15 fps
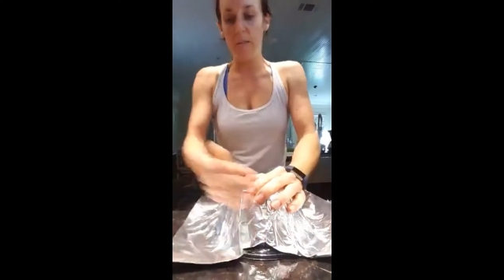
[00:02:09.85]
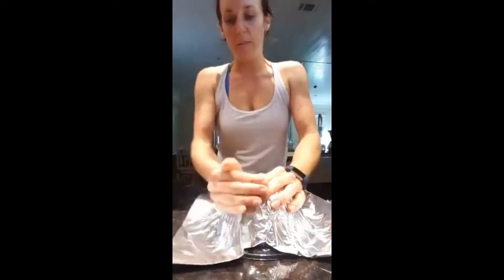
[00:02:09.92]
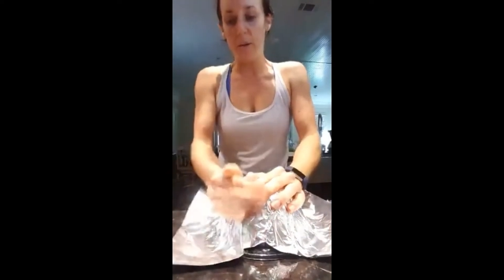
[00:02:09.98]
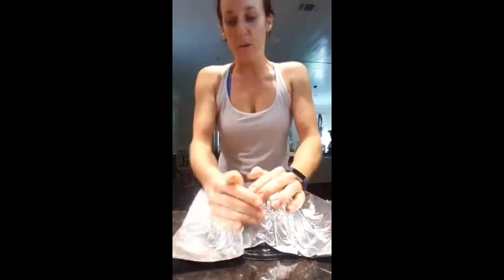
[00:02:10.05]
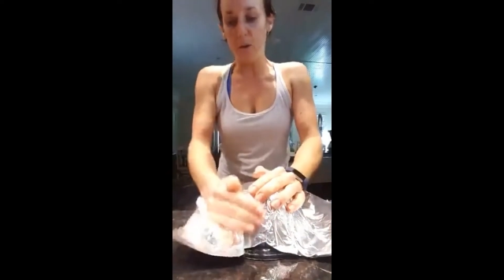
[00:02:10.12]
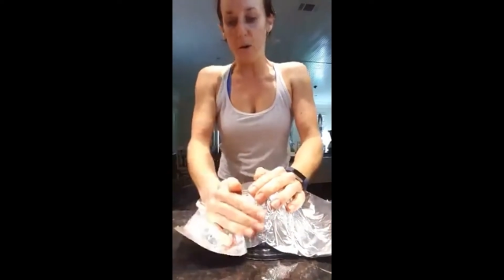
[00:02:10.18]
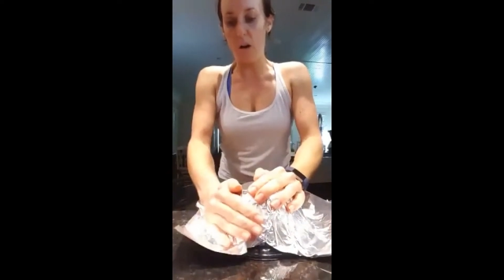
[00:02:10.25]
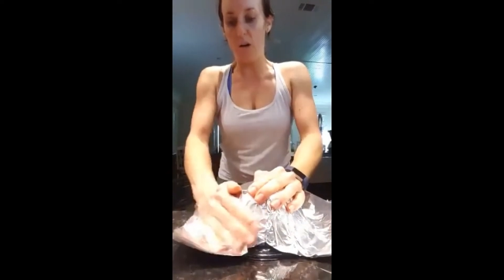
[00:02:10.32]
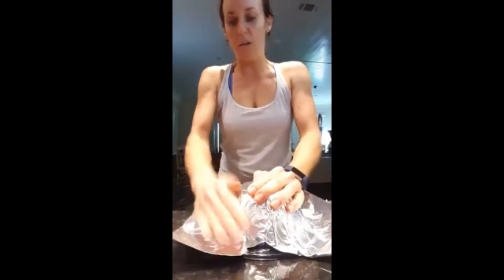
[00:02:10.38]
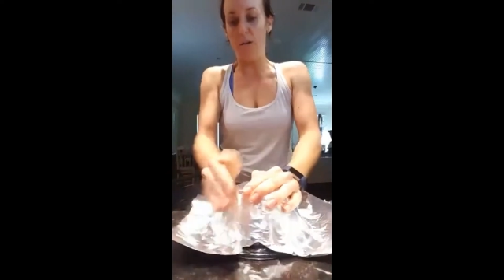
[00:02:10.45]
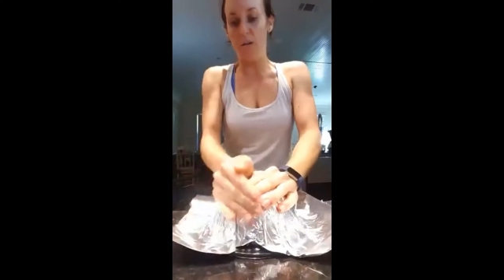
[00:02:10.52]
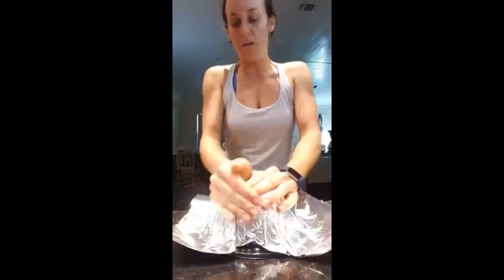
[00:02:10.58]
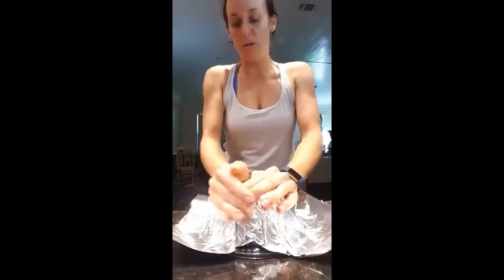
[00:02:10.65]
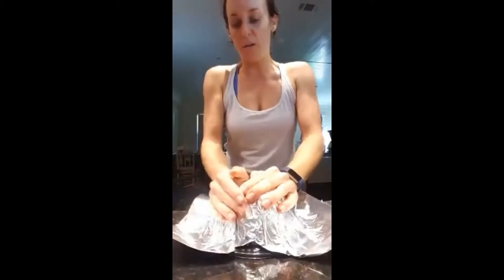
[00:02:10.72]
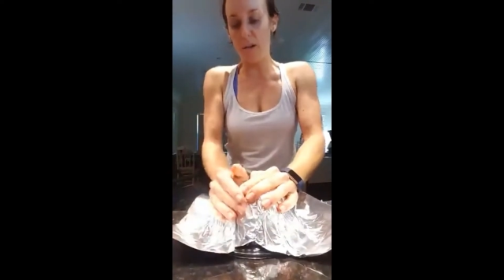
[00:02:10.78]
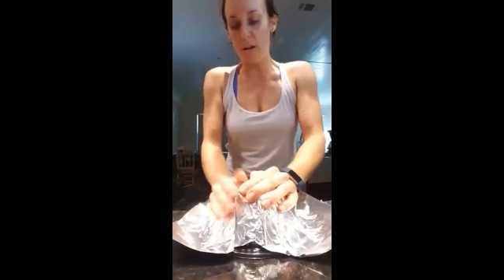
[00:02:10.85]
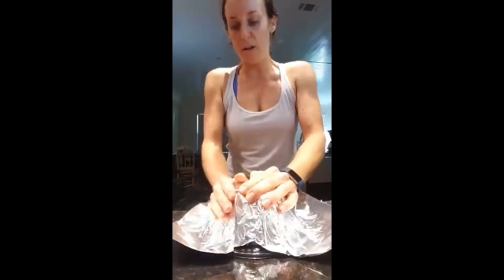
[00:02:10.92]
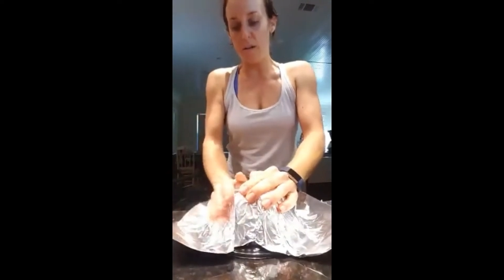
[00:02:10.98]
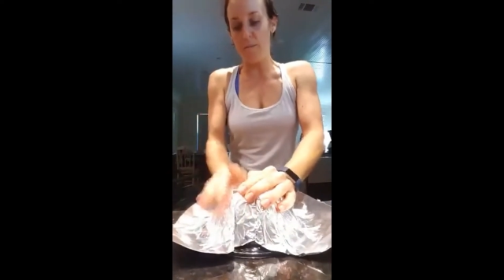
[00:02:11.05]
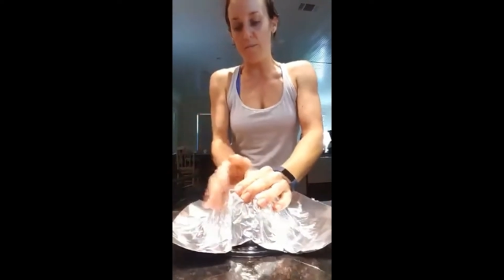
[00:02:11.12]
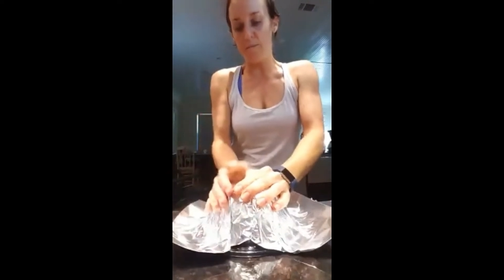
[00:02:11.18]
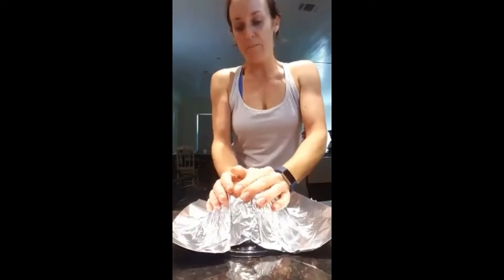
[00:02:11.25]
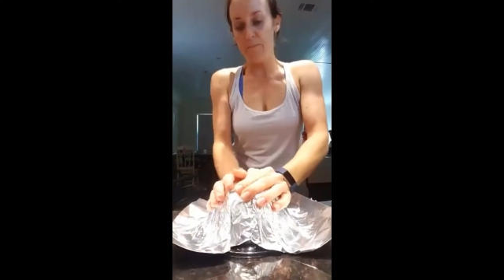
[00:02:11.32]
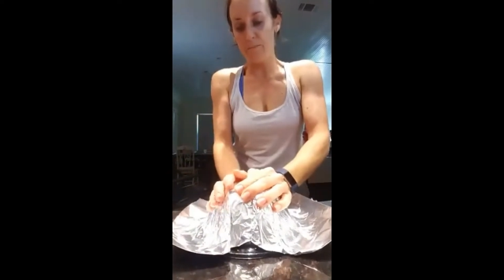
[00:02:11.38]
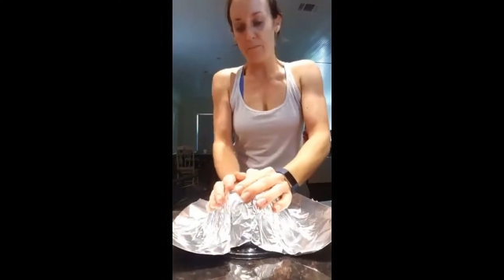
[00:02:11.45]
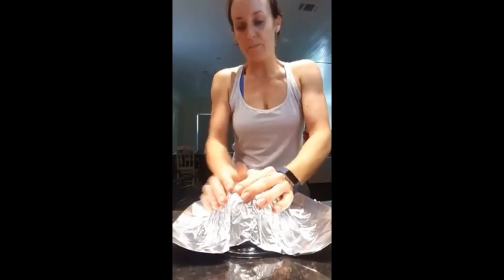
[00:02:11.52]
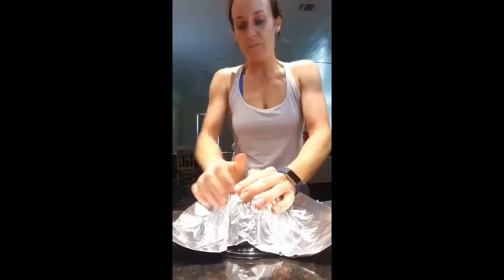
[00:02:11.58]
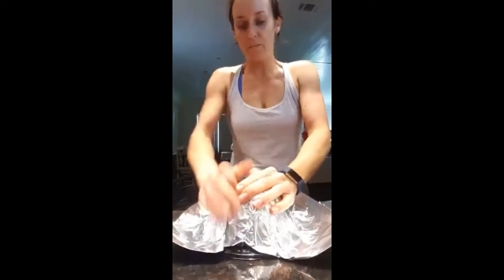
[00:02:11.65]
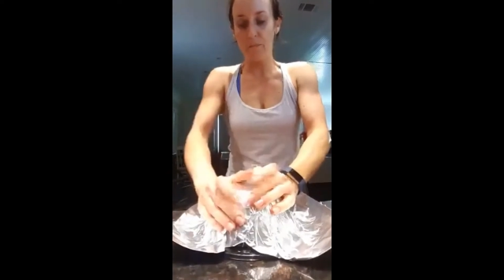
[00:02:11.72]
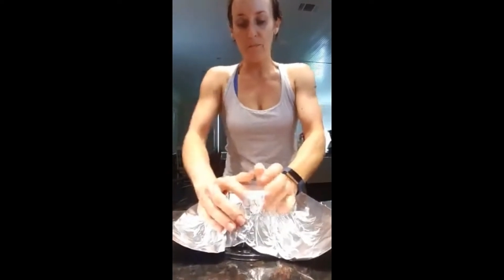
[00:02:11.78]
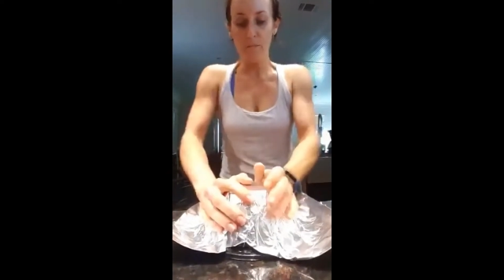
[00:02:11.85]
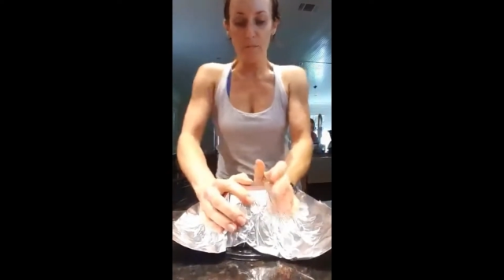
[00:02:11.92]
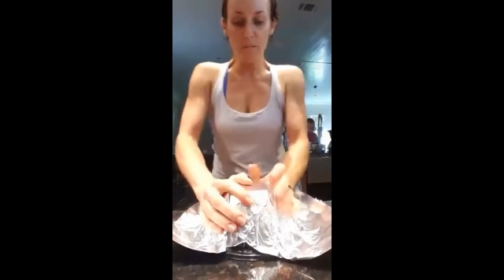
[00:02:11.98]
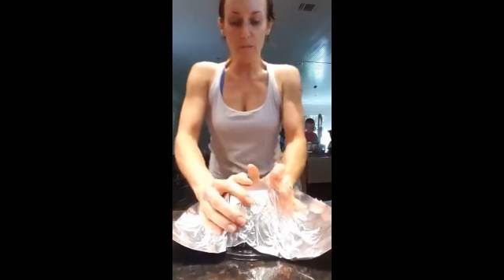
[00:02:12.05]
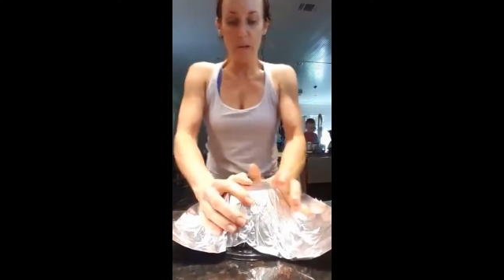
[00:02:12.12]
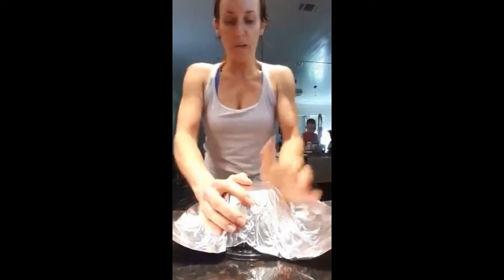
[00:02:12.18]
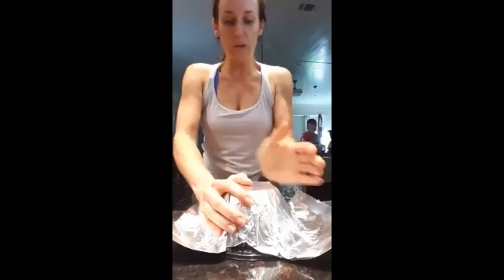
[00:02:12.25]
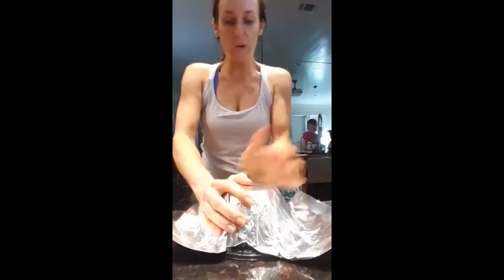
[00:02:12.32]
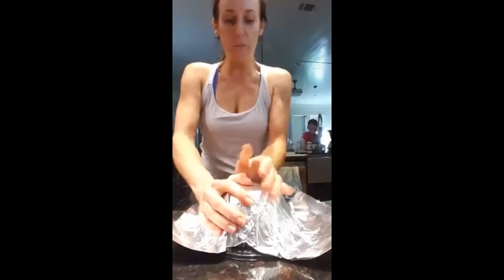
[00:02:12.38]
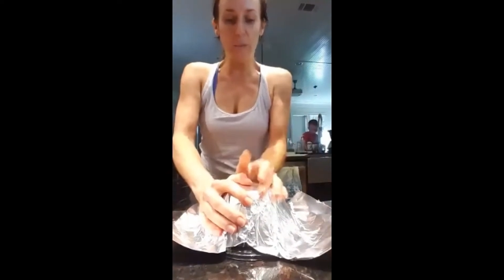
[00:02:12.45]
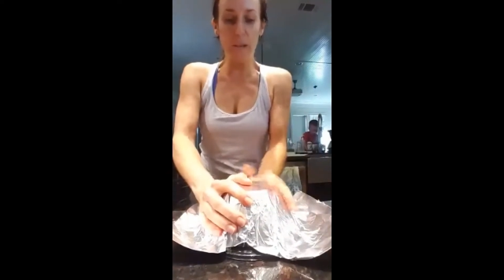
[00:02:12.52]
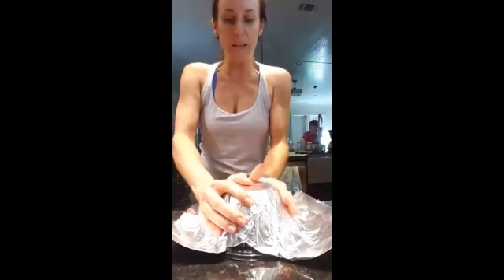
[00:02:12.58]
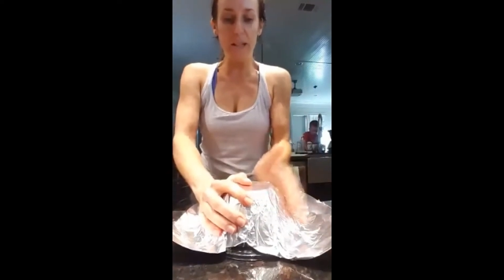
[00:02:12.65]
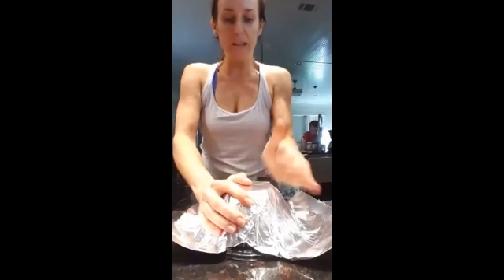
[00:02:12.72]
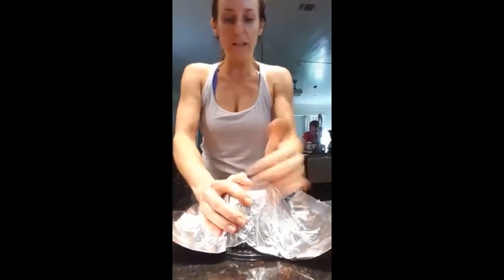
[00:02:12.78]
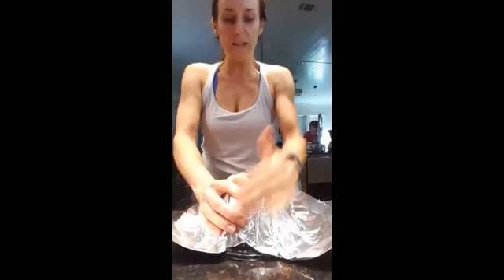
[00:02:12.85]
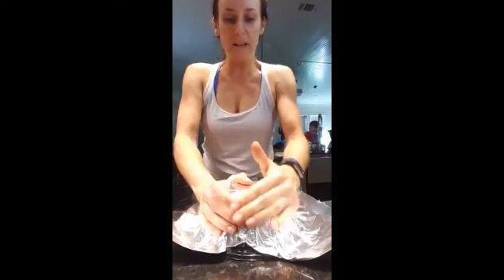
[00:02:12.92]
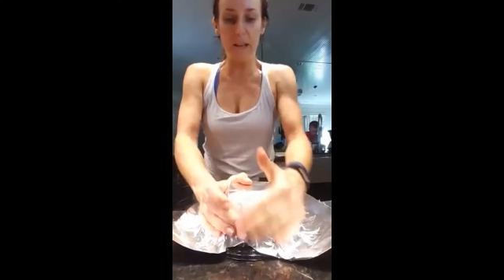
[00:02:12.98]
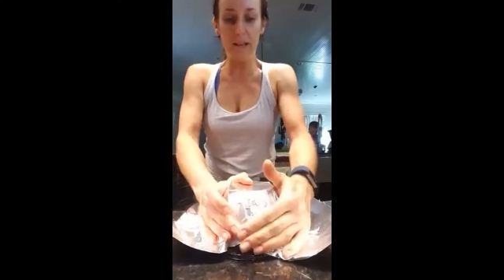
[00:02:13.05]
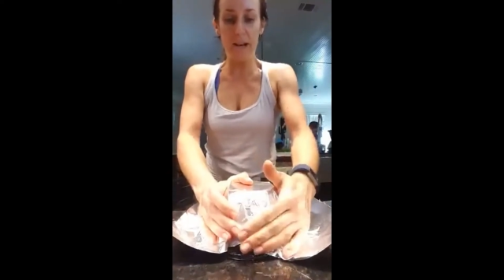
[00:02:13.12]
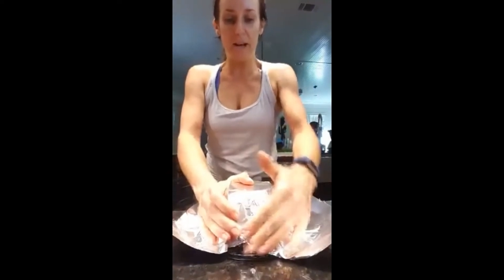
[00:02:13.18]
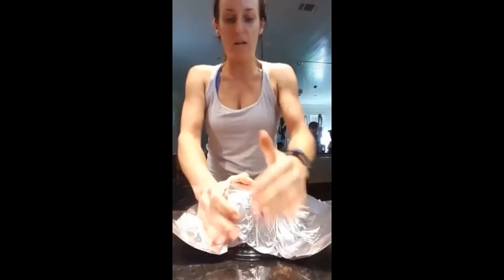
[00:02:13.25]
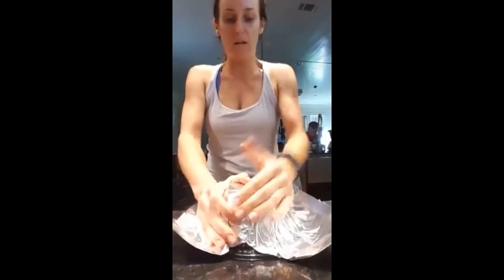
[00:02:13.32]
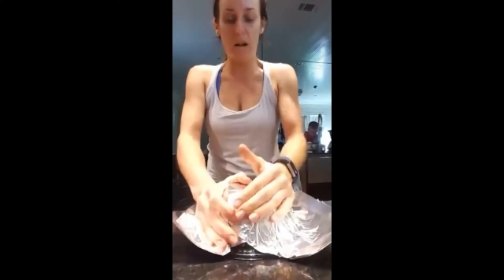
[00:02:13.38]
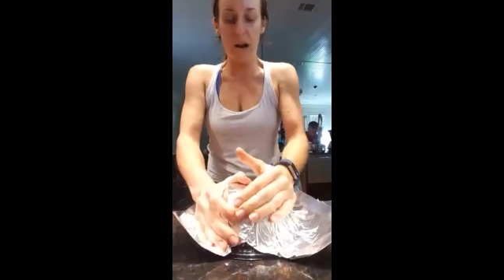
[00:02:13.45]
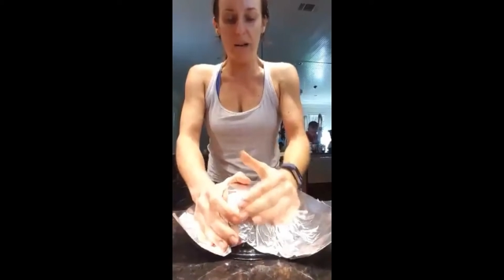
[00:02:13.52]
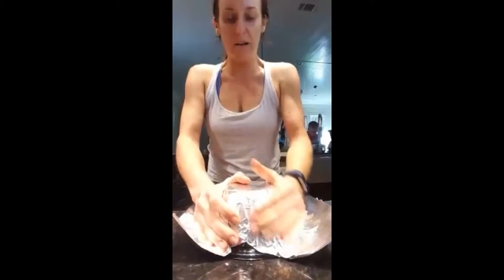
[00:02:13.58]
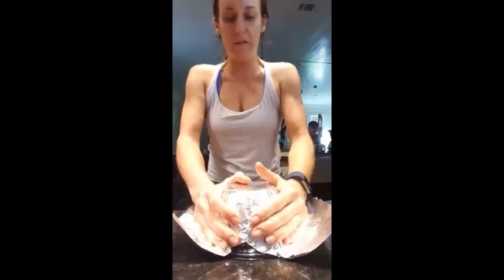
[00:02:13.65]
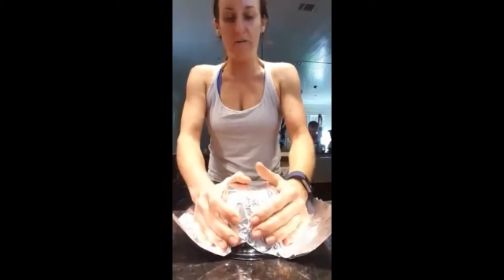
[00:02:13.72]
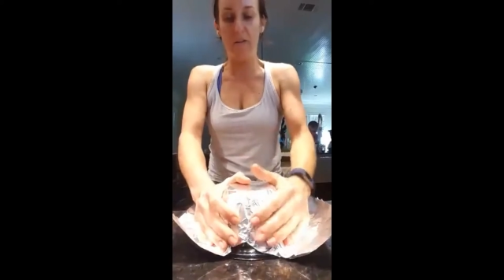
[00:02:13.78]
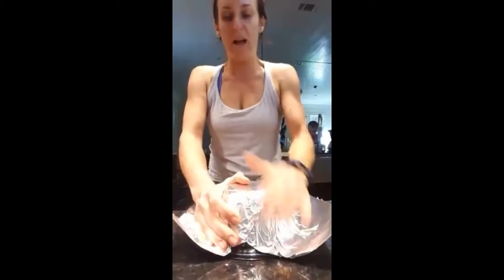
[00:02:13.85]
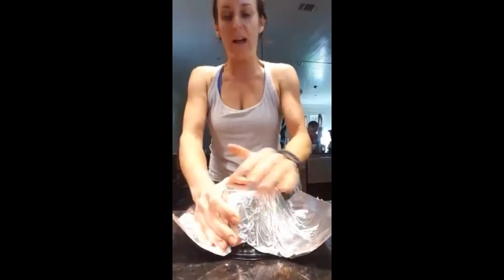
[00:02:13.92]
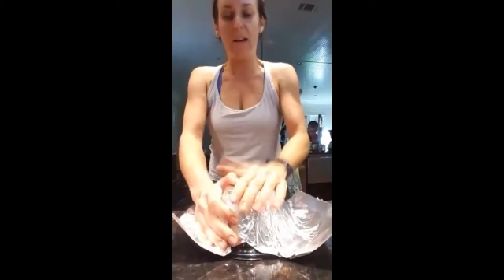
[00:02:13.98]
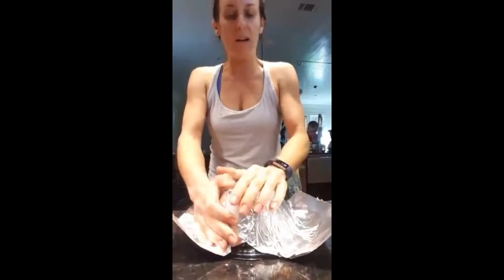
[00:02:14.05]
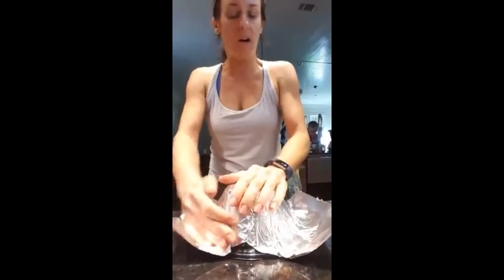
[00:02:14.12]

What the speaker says: make sure all those little pleats lay down kind of flat.